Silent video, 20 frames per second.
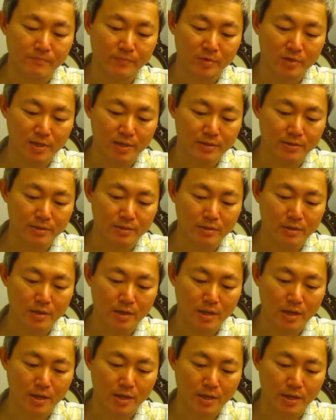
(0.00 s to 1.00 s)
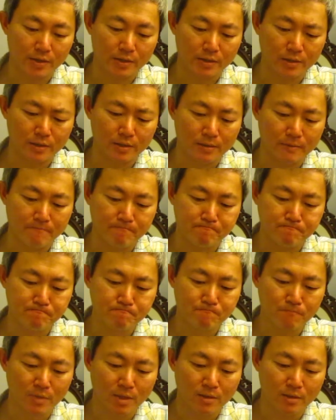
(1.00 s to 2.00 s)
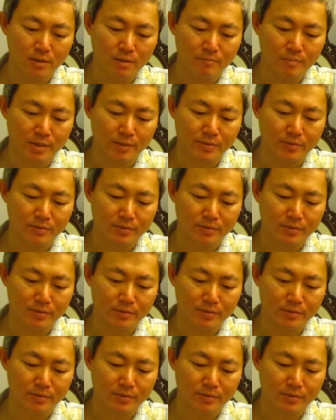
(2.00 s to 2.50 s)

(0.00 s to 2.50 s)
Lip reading: together, and but